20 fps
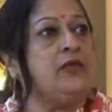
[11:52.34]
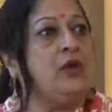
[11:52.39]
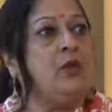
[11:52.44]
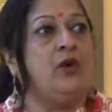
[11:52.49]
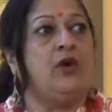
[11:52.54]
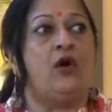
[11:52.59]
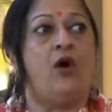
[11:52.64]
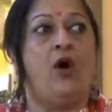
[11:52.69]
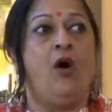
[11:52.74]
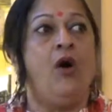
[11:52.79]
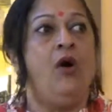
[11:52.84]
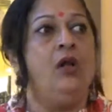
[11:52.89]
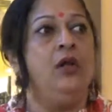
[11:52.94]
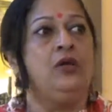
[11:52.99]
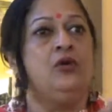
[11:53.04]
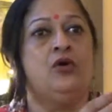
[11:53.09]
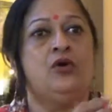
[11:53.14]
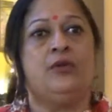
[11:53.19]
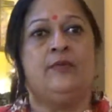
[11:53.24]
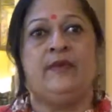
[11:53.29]
we're all
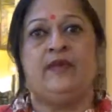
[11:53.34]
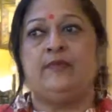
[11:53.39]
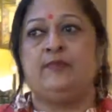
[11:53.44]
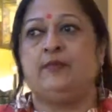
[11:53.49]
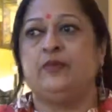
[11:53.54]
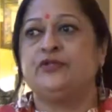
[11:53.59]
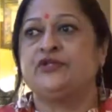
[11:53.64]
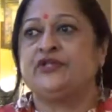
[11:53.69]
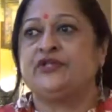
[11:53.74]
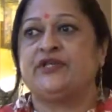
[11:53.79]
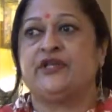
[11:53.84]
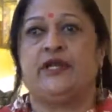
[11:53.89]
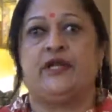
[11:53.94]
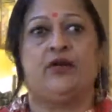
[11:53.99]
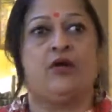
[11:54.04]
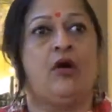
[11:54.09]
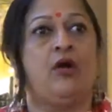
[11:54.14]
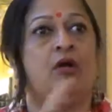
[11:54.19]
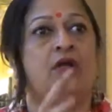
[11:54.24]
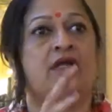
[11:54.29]
going to be pushed in
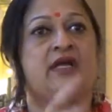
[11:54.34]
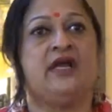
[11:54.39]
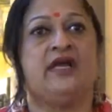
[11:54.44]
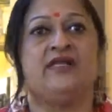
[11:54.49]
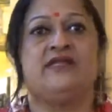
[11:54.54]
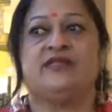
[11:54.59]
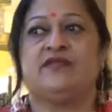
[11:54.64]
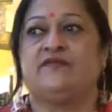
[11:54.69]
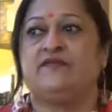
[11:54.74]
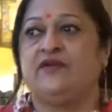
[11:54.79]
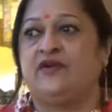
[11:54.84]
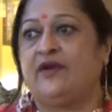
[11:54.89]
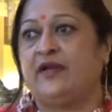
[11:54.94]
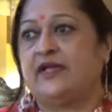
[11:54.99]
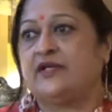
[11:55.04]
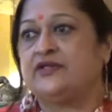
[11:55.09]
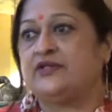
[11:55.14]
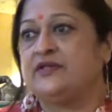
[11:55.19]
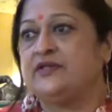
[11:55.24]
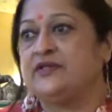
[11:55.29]
all kinds of
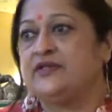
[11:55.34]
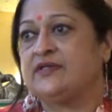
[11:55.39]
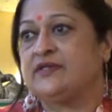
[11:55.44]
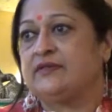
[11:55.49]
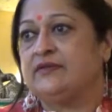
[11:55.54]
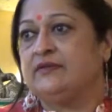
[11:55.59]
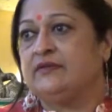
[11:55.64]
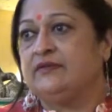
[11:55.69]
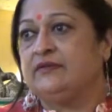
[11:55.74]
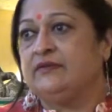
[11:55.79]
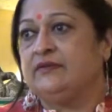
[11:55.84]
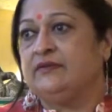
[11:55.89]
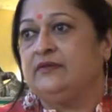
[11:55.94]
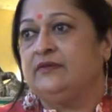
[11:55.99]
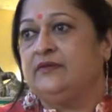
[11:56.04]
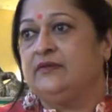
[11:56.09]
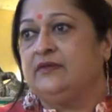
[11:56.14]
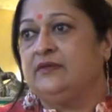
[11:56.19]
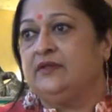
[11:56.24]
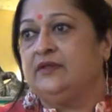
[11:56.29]
directions.
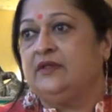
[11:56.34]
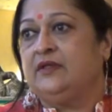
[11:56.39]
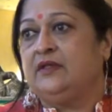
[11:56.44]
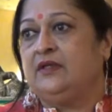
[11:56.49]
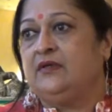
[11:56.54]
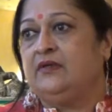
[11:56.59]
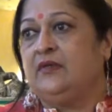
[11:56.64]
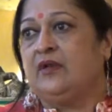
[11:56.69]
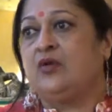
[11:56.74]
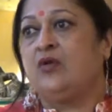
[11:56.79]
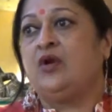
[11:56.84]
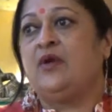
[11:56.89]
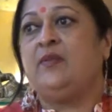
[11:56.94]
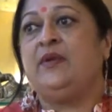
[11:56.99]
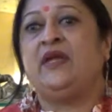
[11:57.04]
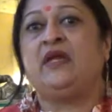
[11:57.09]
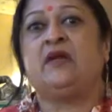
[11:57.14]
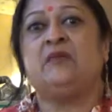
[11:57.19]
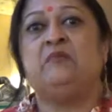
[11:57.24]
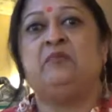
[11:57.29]
We're going to
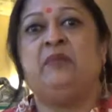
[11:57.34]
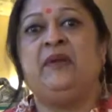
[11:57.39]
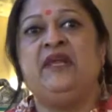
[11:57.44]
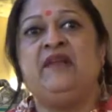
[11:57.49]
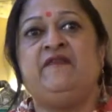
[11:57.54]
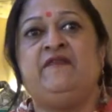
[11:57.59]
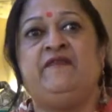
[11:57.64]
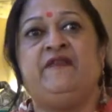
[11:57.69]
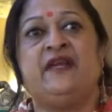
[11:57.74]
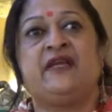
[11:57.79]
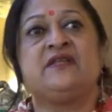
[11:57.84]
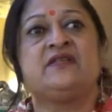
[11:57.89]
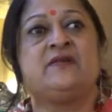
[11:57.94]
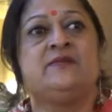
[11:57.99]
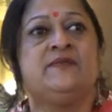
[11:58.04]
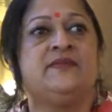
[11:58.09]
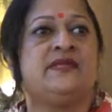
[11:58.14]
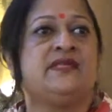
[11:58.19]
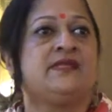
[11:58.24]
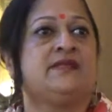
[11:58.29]
be complete
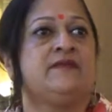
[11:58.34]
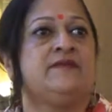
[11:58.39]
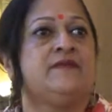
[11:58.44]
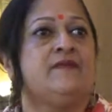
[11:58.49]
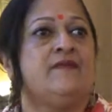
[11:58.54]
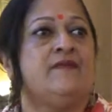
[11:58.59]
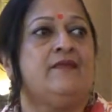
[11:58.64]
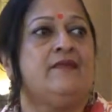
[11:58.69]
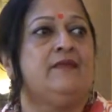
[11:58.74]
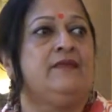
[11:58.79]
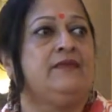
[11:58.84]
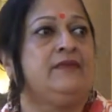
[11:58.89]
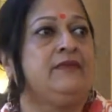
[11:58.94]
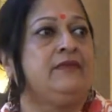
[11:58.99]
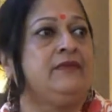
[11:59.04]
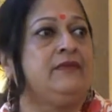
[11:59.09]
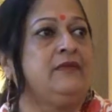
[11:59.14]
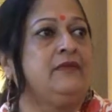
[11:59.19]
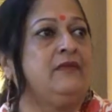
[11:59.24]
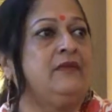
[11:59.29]
victims
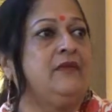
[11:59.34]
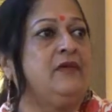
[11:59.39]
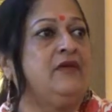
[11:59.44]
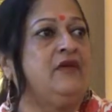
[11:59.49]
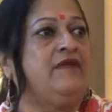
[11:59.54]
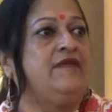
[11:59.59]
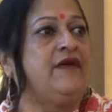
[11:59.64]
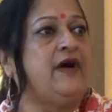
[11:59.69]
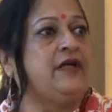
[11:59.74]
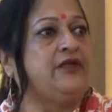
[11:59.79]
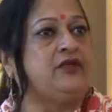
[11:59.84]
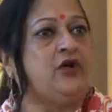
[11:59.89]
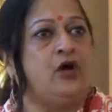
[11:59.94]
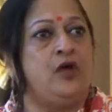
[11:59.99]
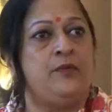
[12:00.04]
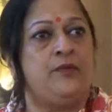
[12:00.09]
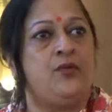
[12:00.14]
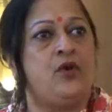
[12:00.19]
of our thought